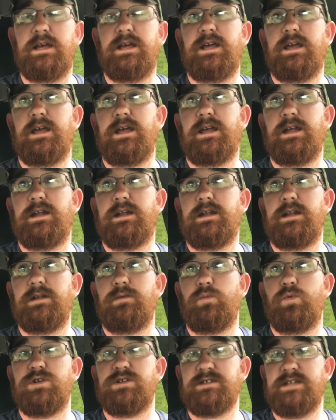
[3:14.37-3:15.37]
And
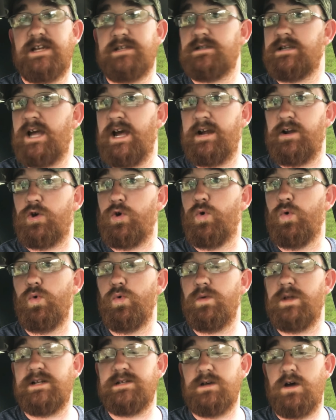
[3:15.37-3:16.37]
which that's kind of
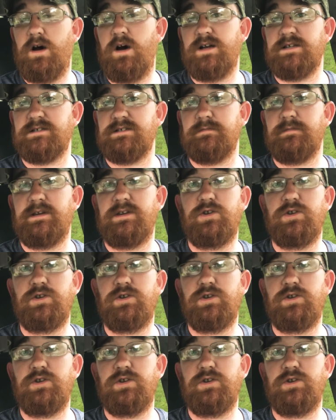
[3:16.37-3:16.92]
cool, that's awesome.